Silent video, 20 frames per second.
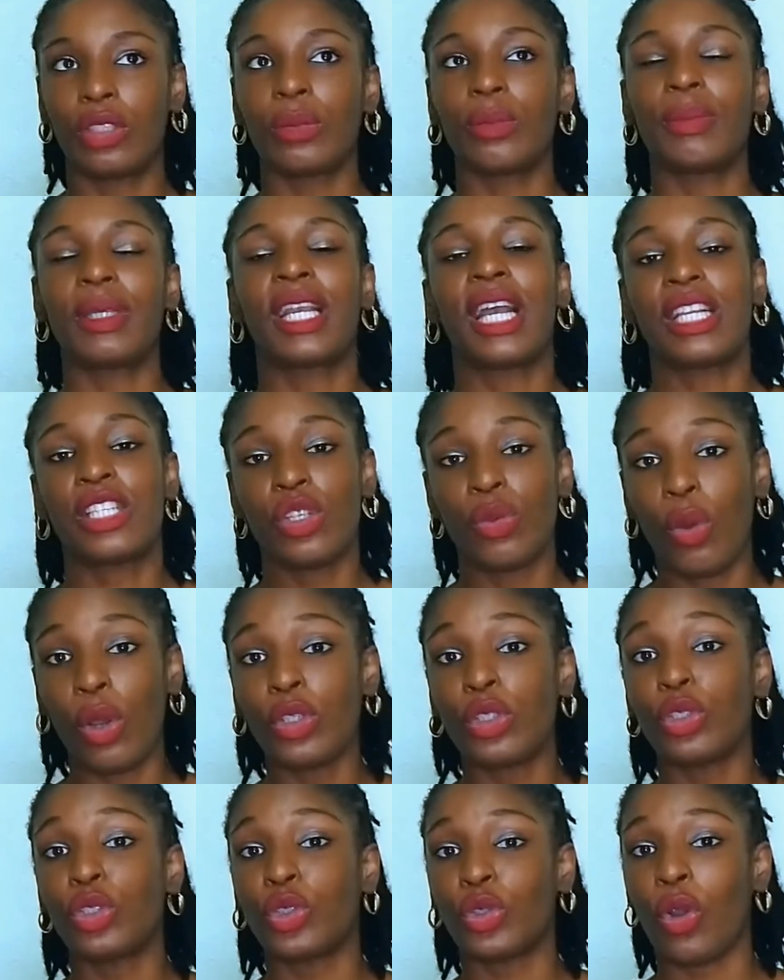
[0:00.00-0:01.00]
because you
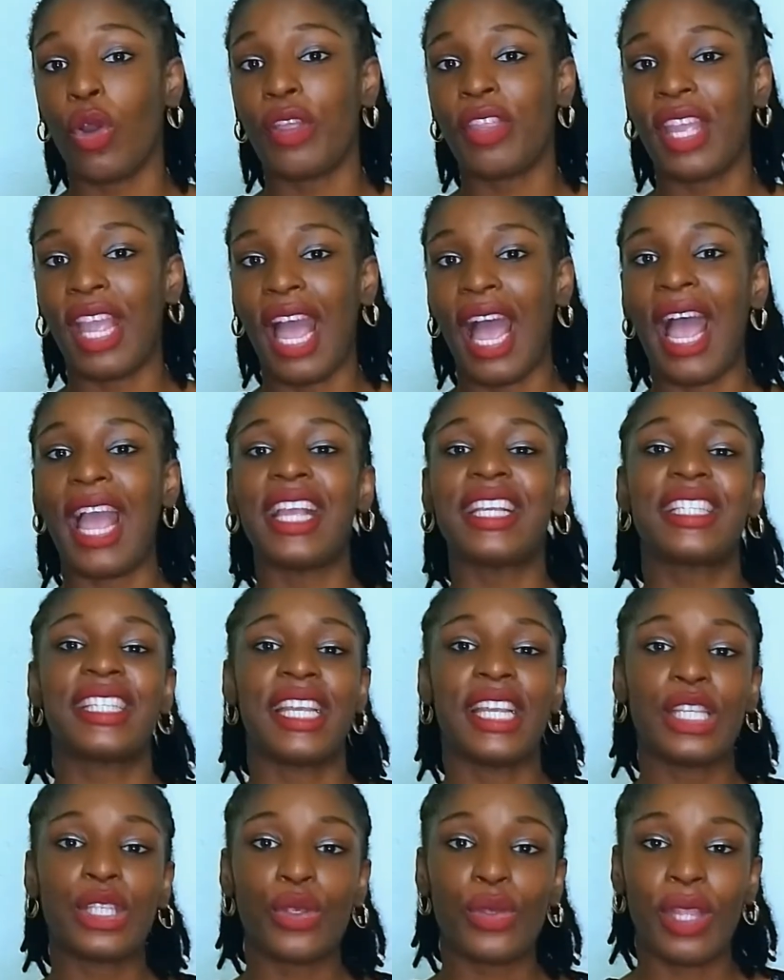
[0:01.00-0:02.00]
want to draw the eyes
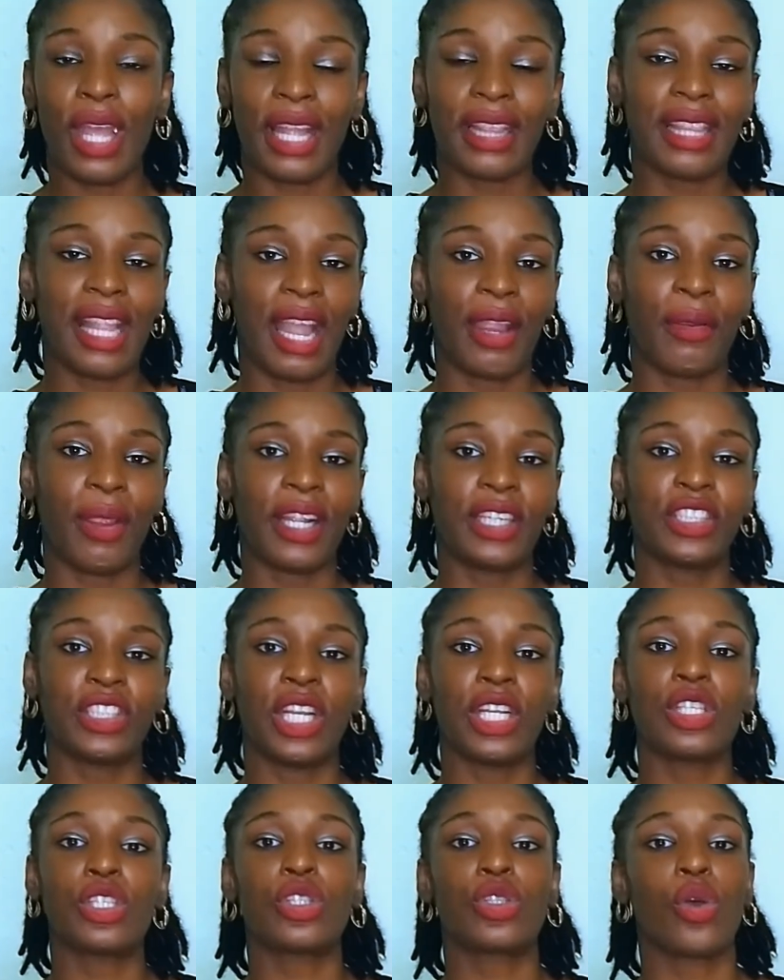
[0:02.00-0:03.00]
into that
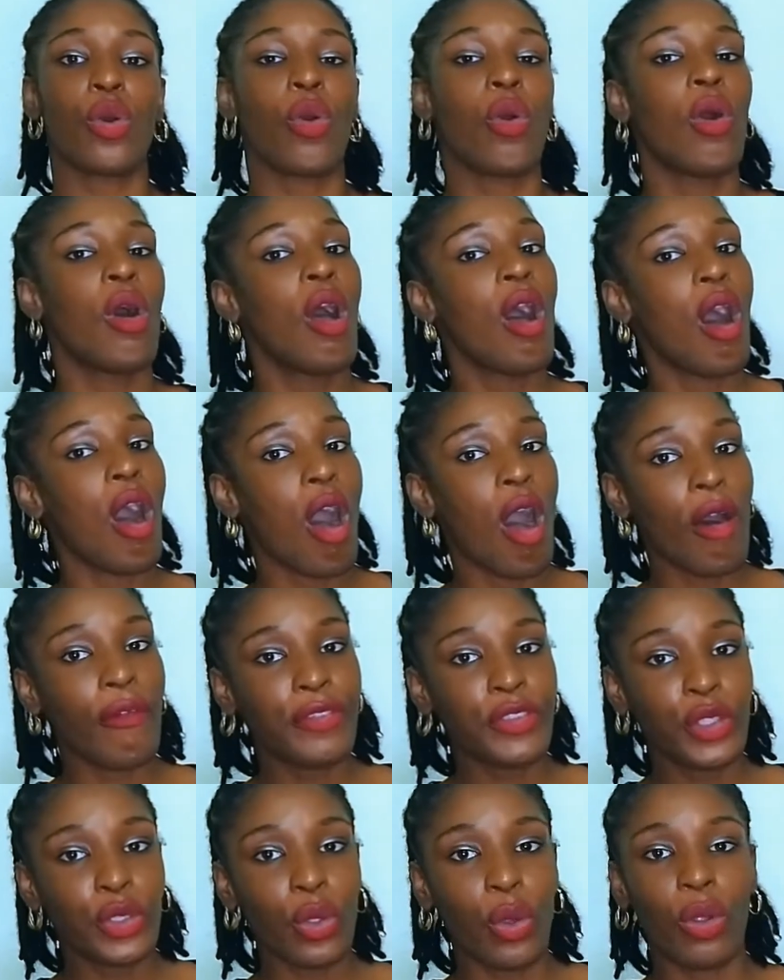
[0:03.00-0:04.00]
direction. So
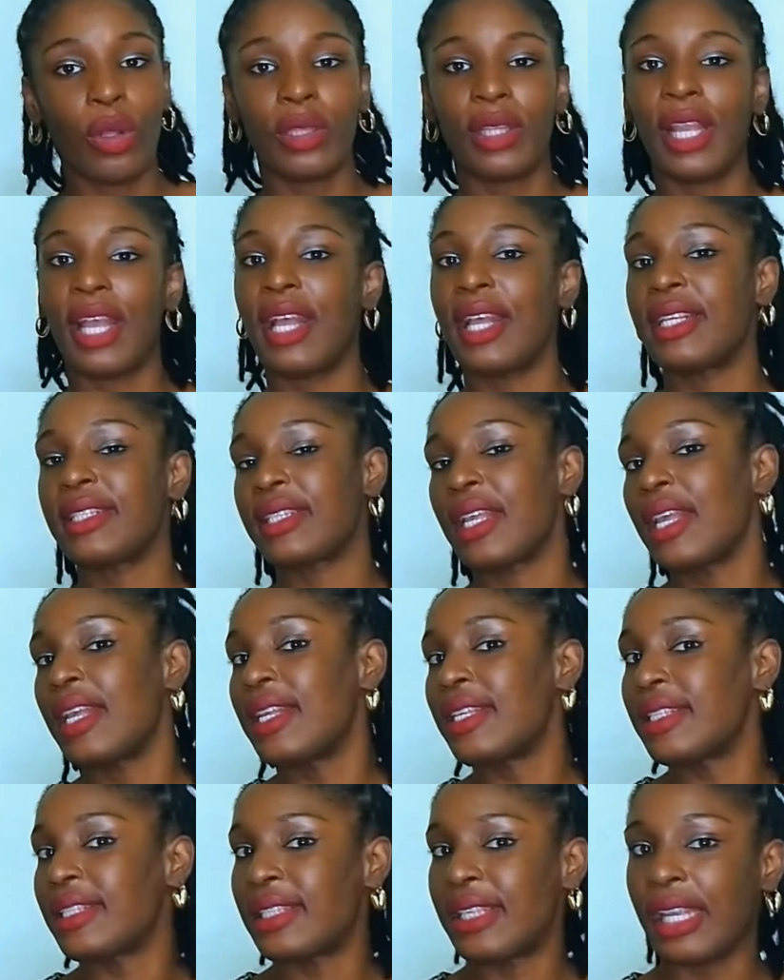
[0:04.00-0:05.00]
off shoulders,
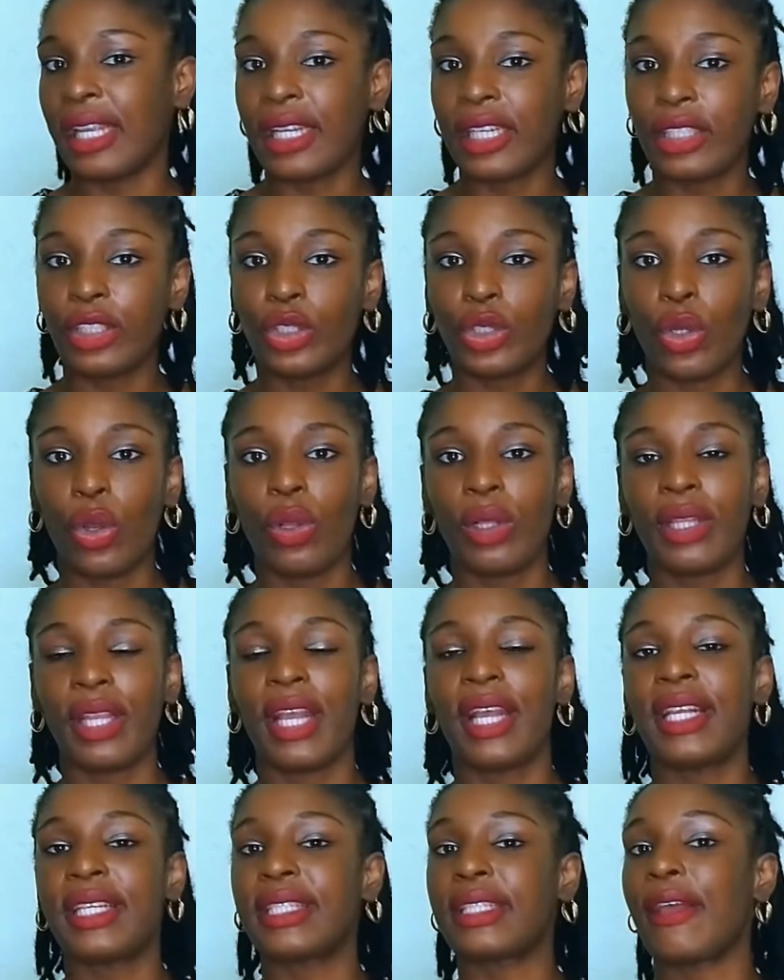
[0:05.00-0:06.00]
single
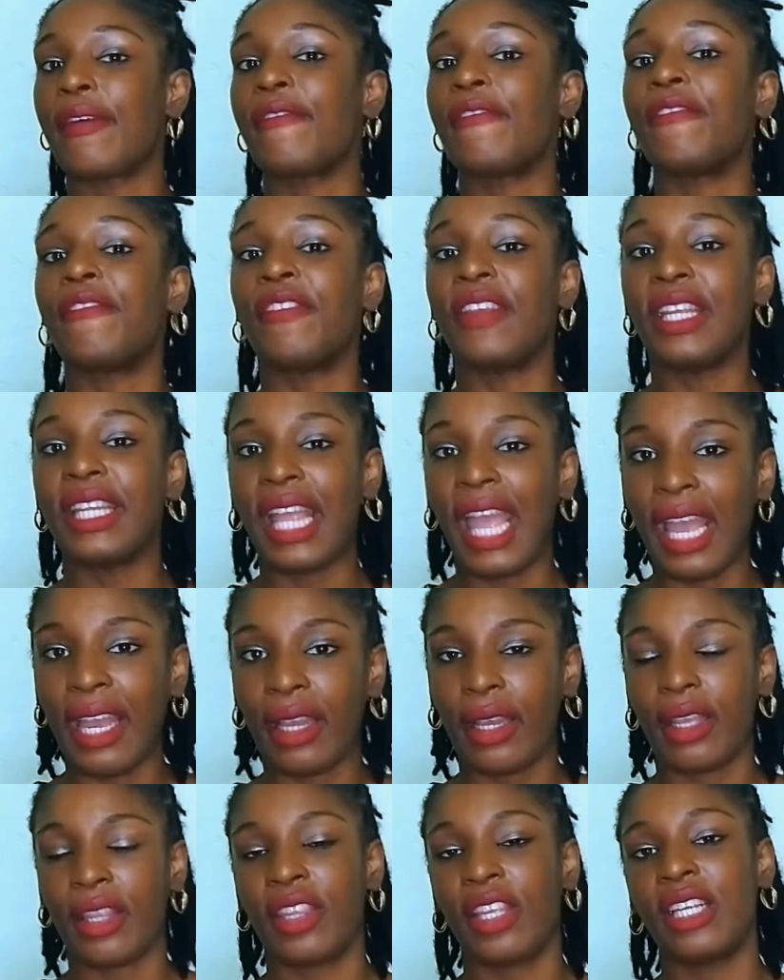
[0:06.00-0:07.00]
shoulders, v-neck,
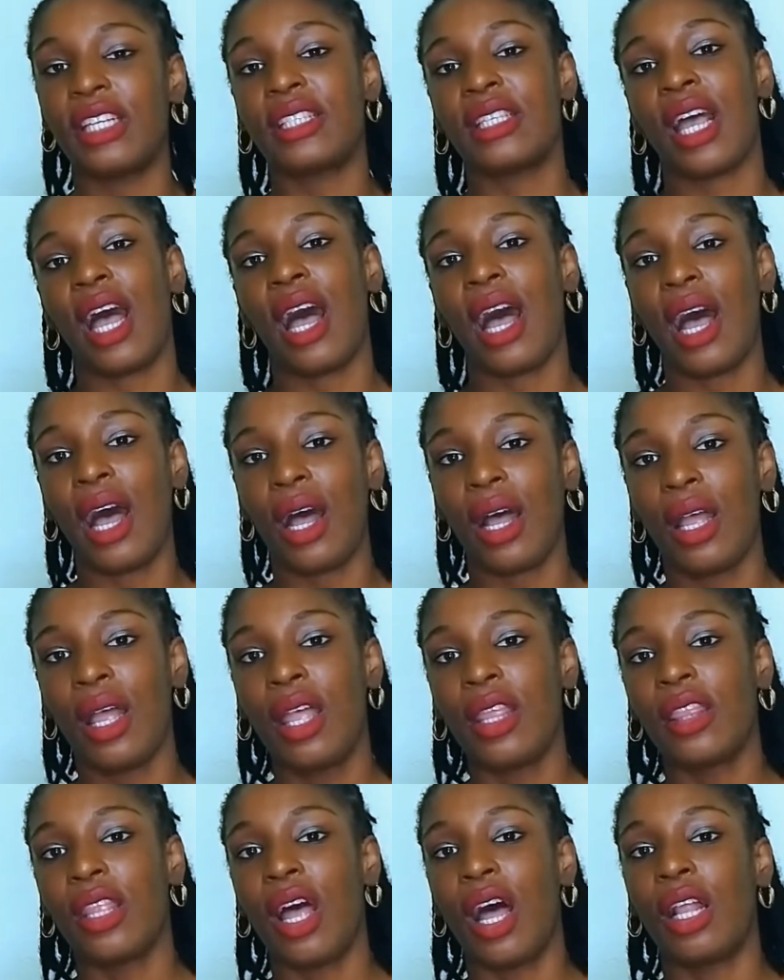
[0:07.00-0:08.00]
these are
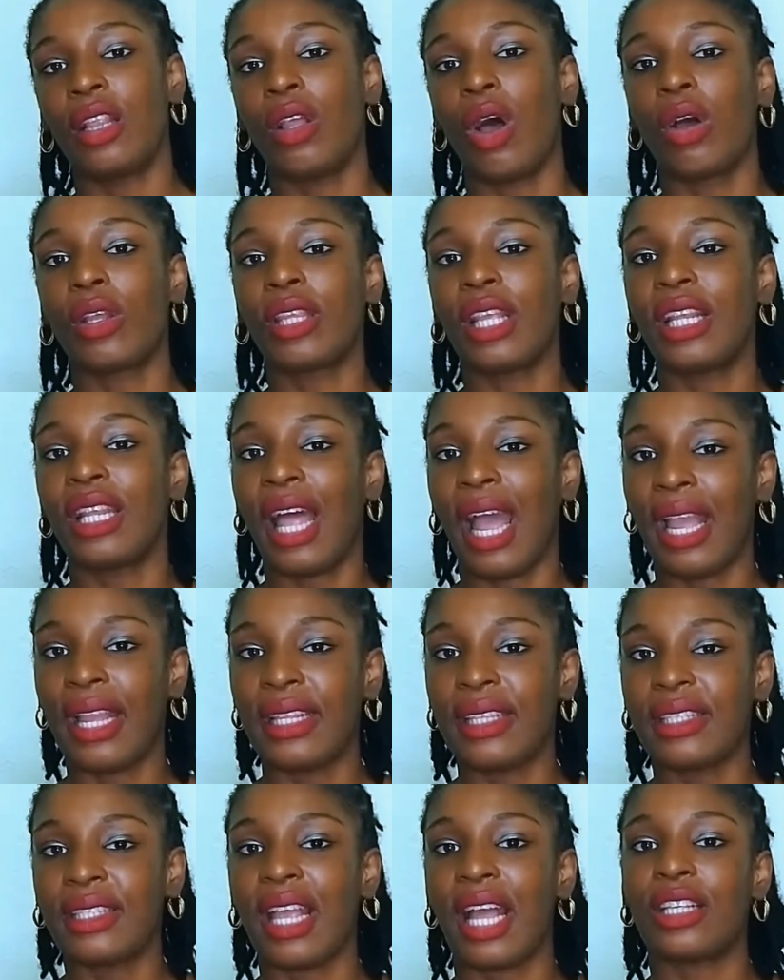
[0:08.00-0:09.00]
along the
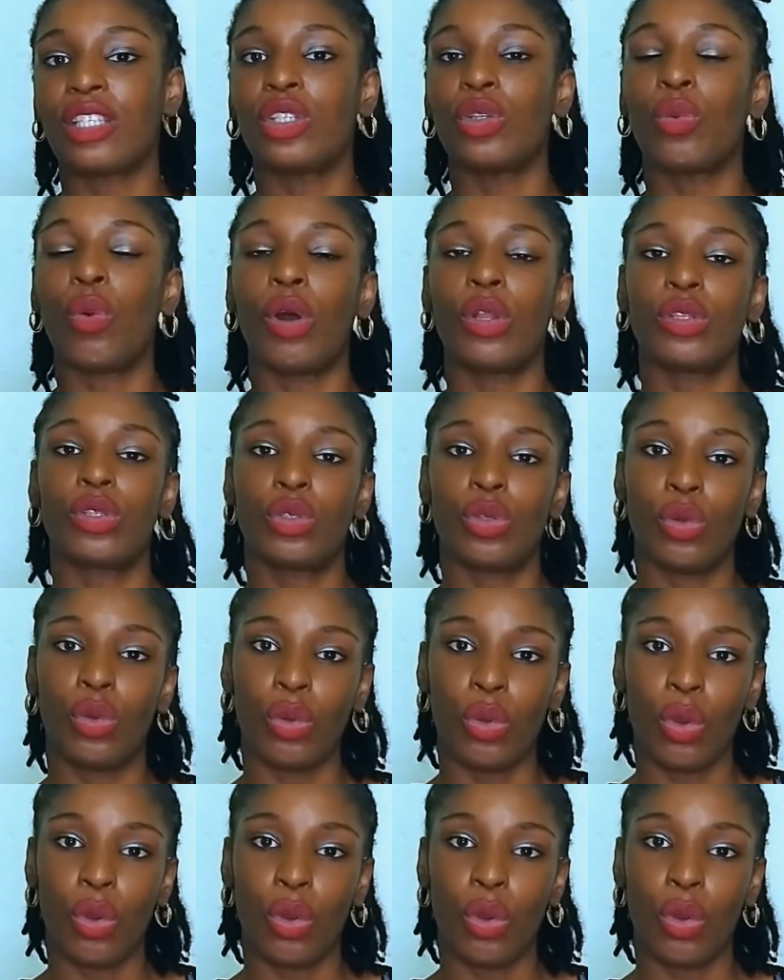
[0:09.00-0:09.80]
lines that you want to